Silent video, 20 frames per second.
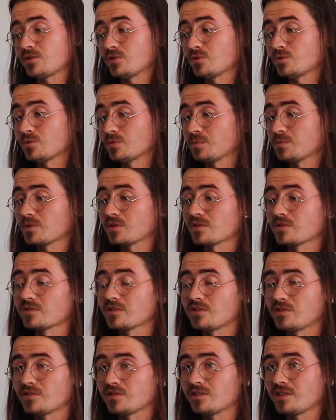You
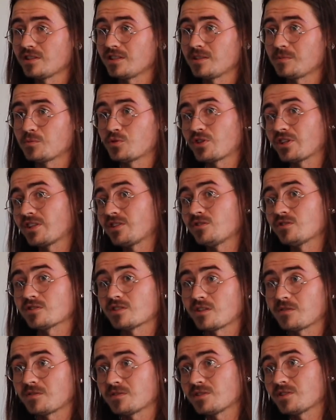continuously keep drinking
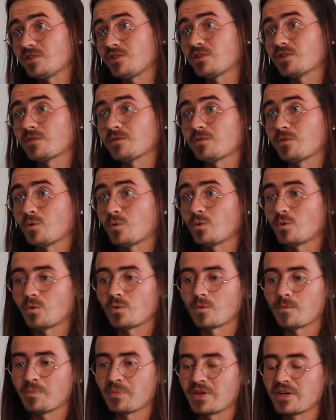yourself until you're on the floor,
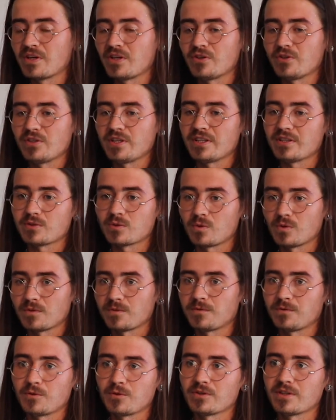or you eat all the
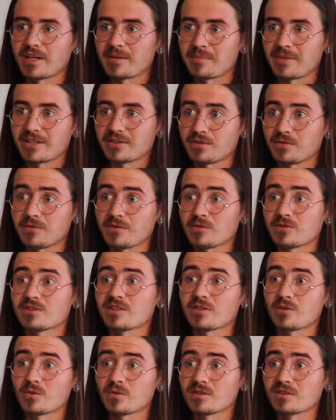food that makes you feel
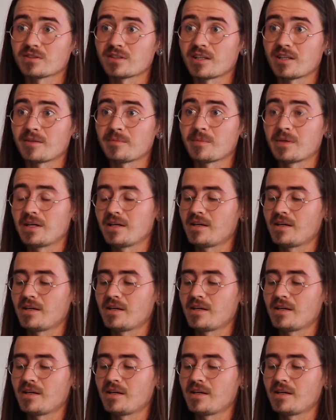sick all the time.